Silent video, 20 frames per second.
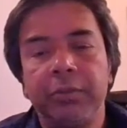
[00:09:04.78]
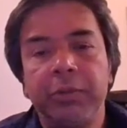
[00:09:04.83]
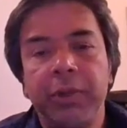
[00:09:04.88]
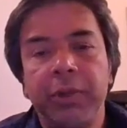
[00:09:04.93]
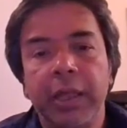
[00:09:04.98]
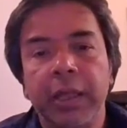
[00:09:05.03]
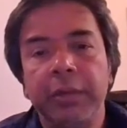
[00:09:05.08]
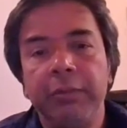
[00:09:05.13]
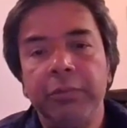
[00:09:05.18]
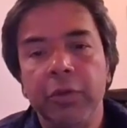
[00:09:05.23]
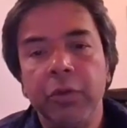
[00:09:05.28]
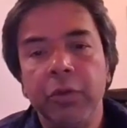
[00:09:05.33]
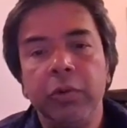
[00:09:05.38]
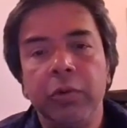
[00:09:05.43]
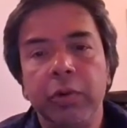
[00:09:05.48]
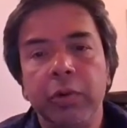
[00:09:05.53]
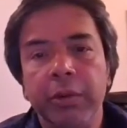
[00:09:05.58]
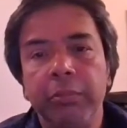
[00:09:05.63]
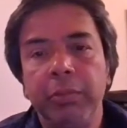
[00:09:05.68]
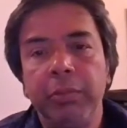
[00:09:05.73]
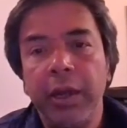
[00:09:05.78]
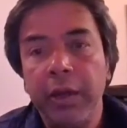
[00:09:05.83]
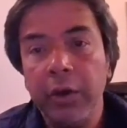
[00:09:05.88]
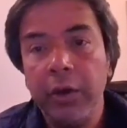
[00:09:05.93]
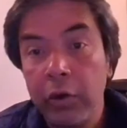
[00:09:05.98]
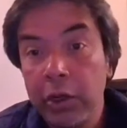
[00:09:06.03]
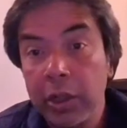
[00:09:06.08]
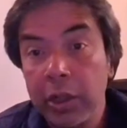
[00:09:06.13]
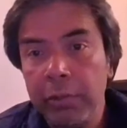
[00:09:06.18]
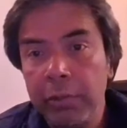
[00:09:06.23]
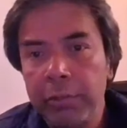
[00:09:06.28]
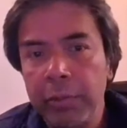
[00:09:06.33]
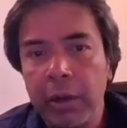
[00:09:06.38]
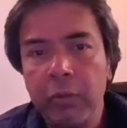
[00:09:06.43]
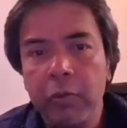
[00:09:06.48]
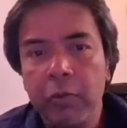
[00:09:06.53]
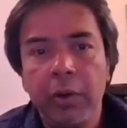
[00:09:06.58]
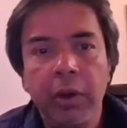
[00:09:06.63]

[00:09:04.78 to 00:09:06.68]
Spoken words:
time, though it might not come out